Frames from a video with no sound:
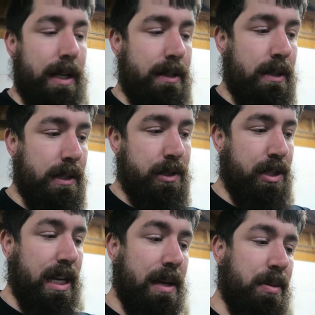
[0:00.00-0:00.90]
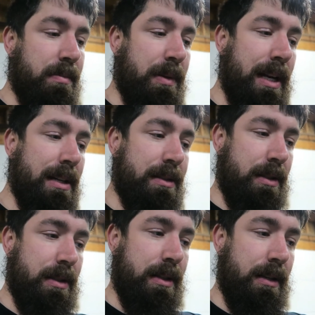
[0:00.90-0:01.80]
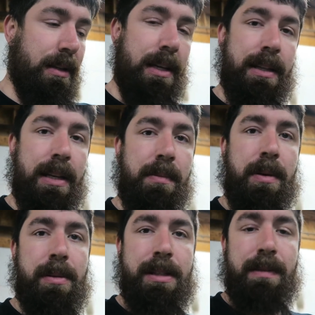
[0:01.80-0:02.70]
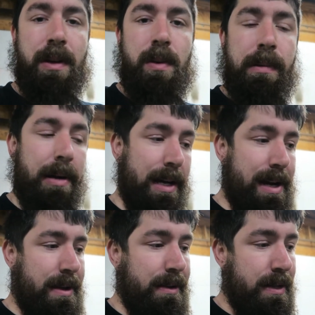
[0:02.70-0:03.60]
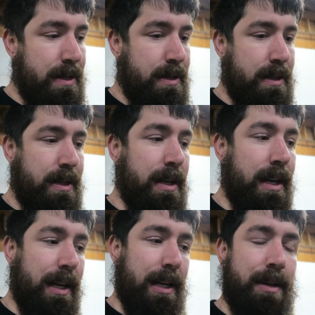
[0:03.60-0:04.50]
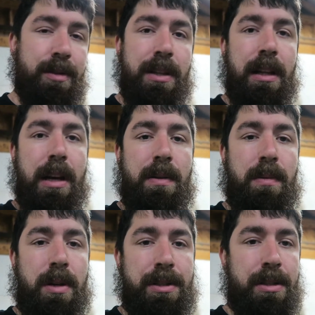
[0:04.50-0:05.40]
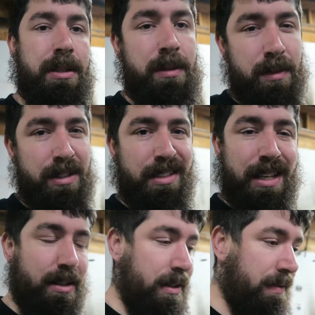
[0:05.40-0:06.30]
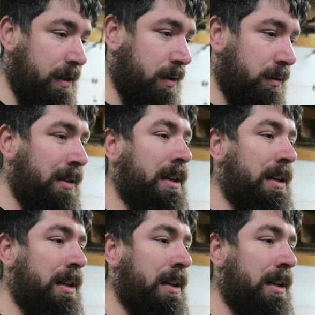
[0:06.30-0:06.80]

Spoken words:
it, because you can't put pliers on it or nothing like that. You pretty much have to hold it by hand, and it comes with a lock washer, which is kind of difficult,